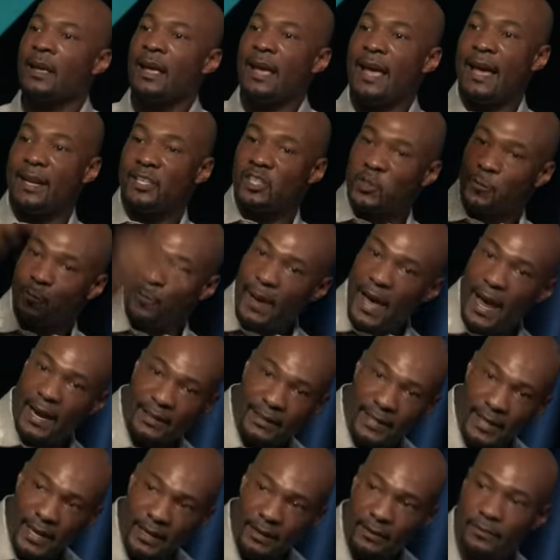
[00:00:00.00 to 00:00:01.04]

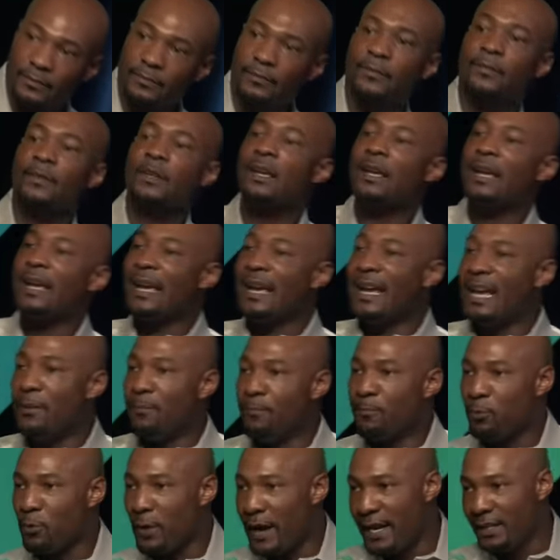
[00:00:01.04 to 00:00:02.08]
Expect it.
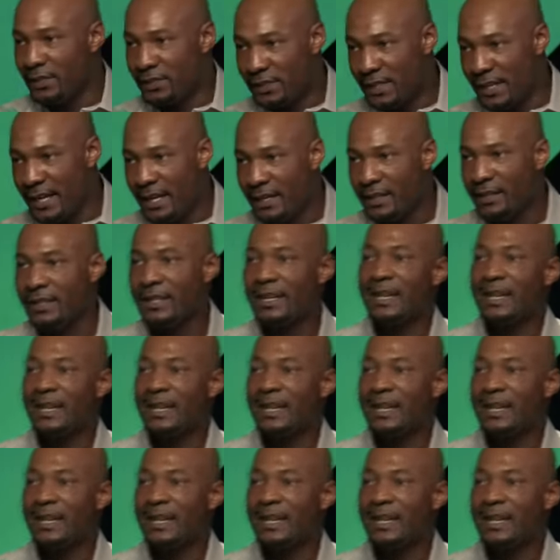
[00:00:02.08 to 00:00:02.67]
Embrace it.